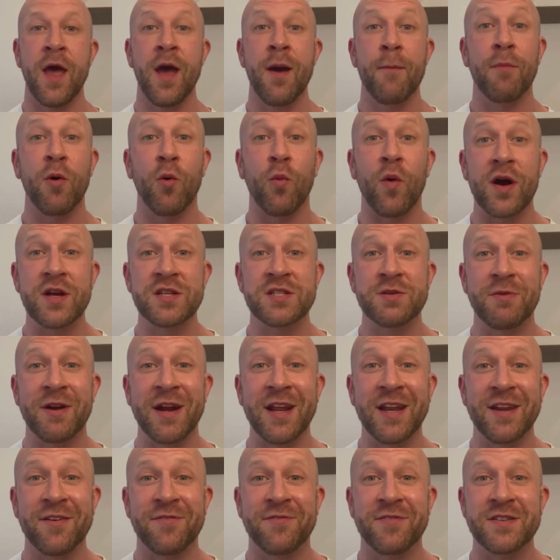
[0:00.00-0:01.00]
But why so many
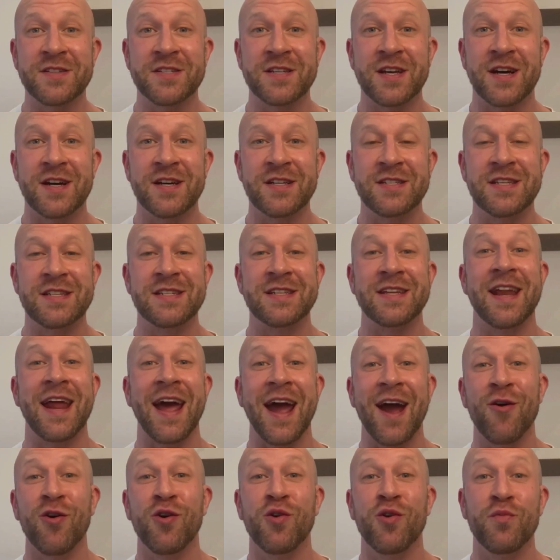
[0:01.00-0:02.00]
different sizes, and
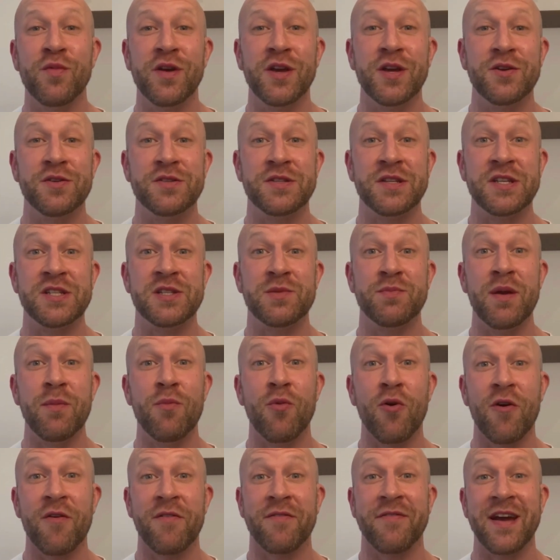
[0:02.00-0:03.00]
how can we use these to be
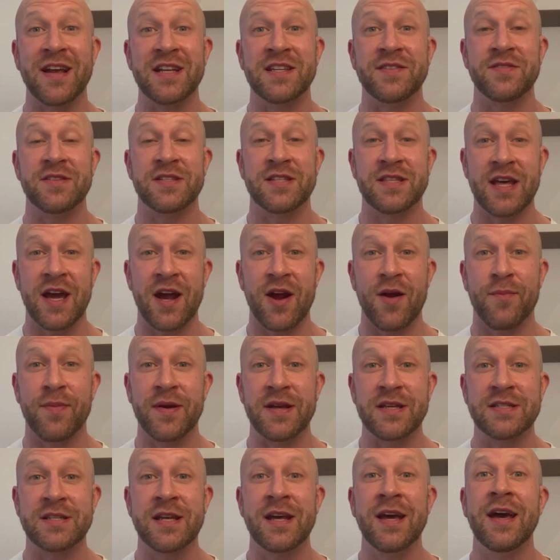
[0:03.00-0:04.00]
more effective as
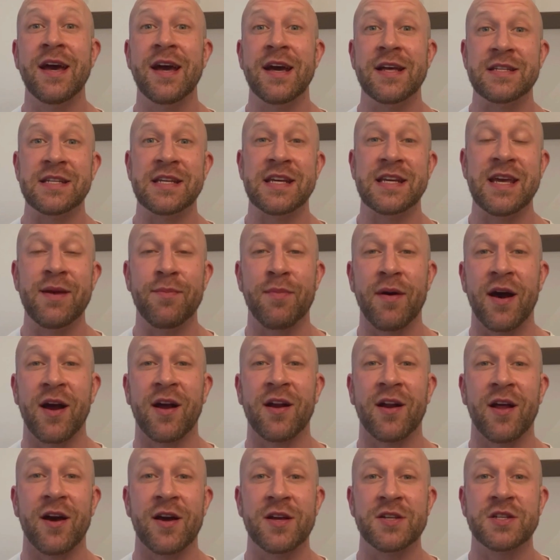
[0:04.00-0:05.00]
therapists and to keep our
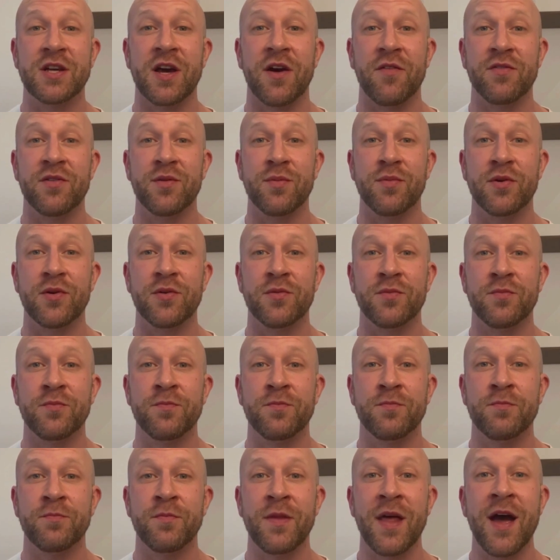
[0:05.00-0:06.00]
clients comfortable?
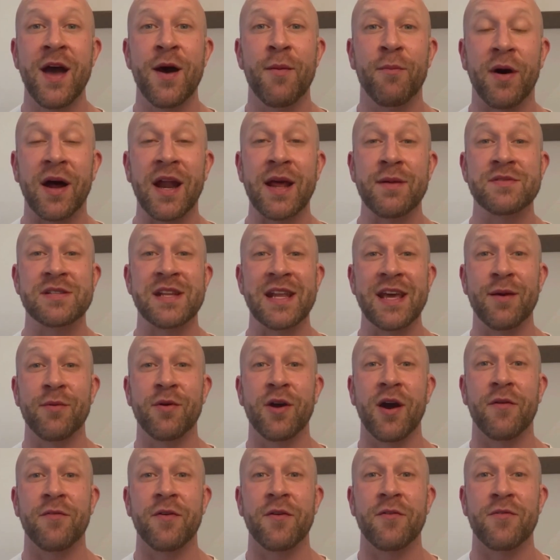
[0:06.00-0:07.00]
My name's Liam
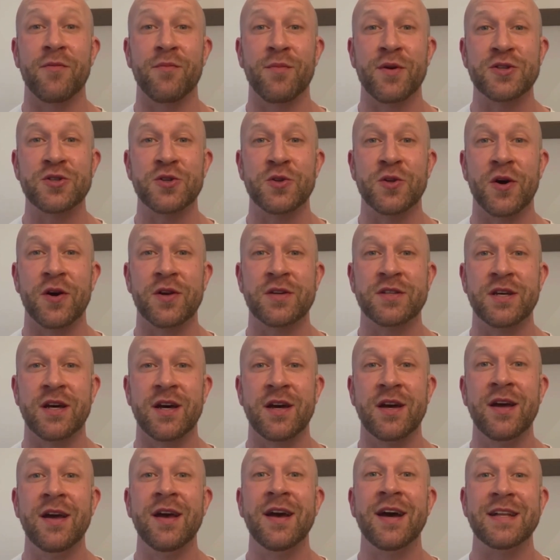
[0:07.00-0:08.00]
Coffey from Muscle
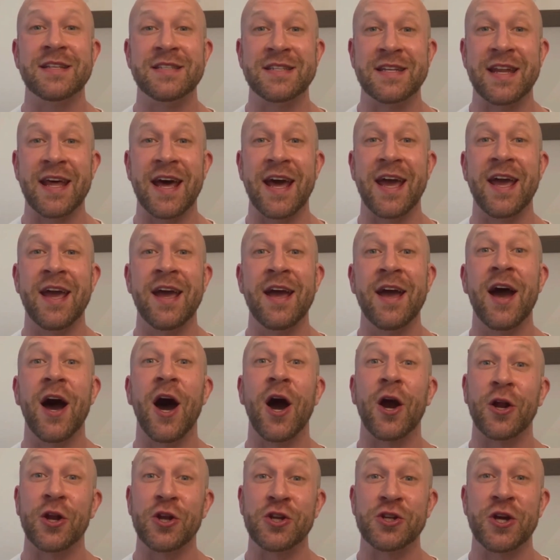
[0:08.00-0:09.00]
Doctor, and today I'm
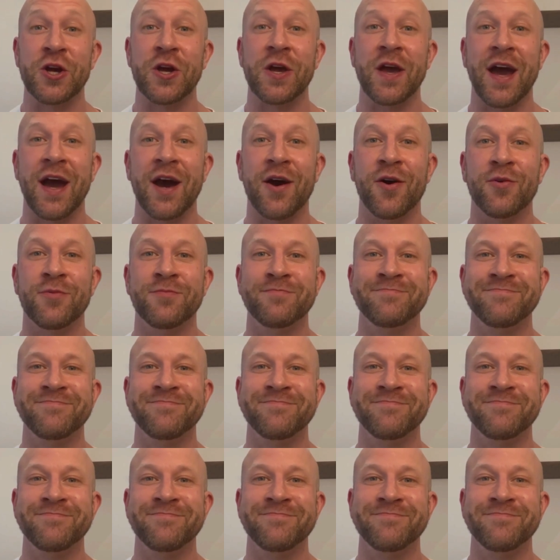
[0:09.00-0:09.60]
going to show you how.